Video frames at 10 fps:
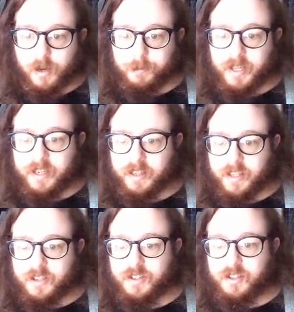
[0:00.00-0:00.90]
But
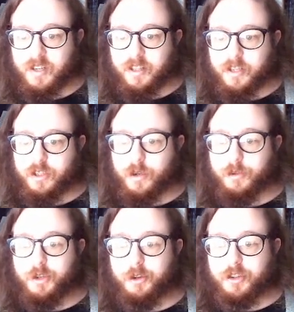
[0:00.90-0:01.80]
this
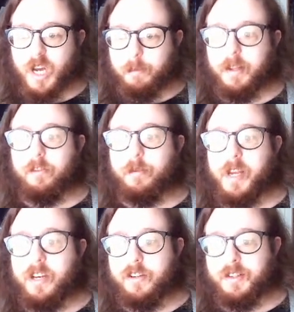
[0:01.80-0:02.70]
shows you your top level
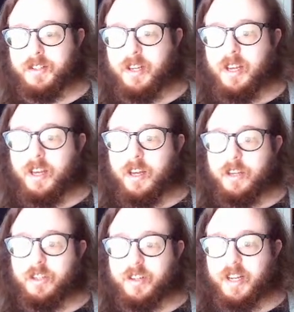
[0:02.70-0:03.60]
pages,
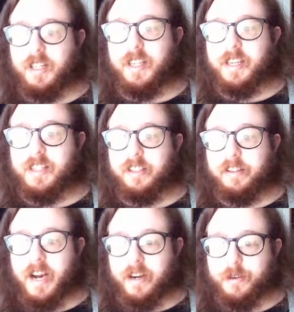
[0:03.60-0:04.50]
and you can click the little
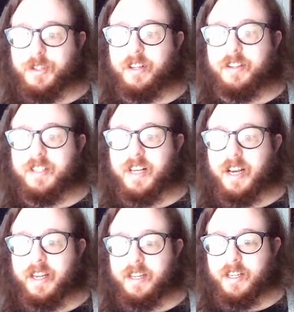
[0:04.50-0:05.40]
arrows on the
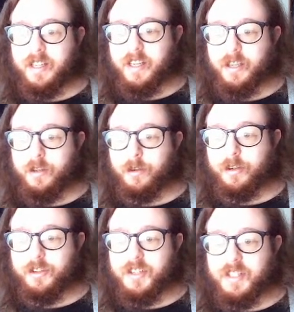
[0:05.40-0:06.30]
side in
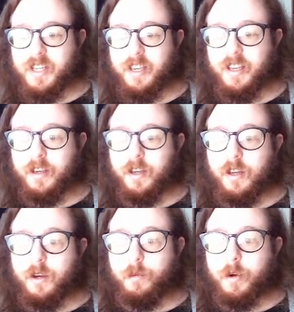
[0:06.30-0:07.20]
order to see
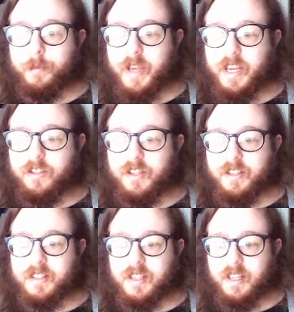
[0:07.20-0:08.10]
what
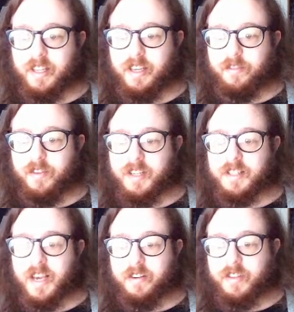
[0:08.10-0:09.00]
pages live
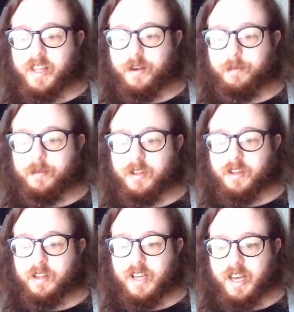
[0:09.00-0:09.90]
inside of them,
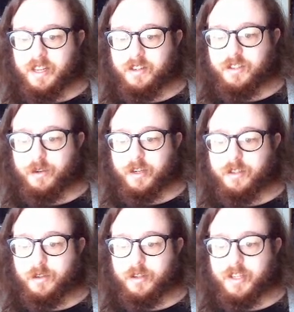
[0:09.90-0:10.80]
and you can
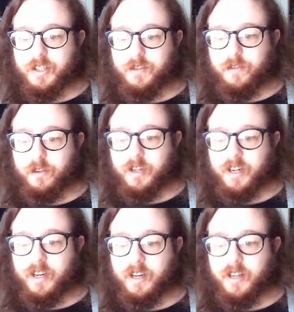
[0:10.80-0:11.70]
do this
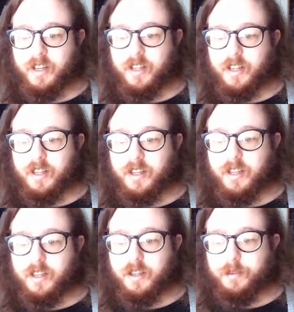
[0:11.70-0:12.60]
for
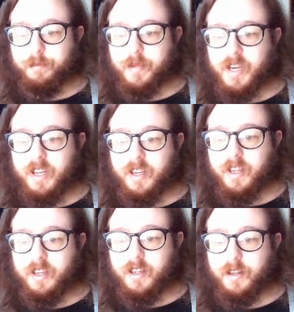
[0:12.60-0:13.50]
many